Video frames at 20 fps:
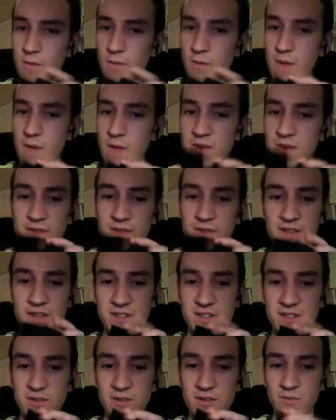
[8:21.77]
Maybe even
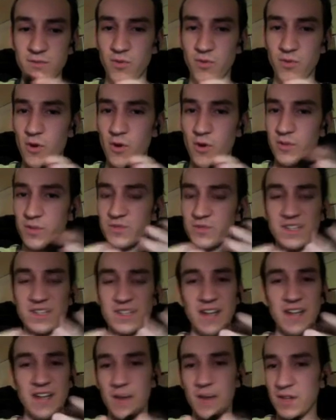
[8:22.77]
consider the probe, because we
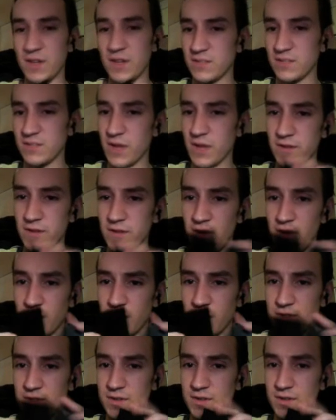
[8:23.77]
just gotta make some land
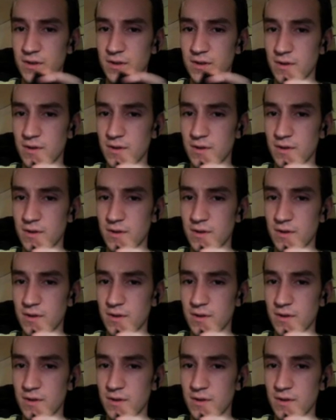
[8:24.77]
drops.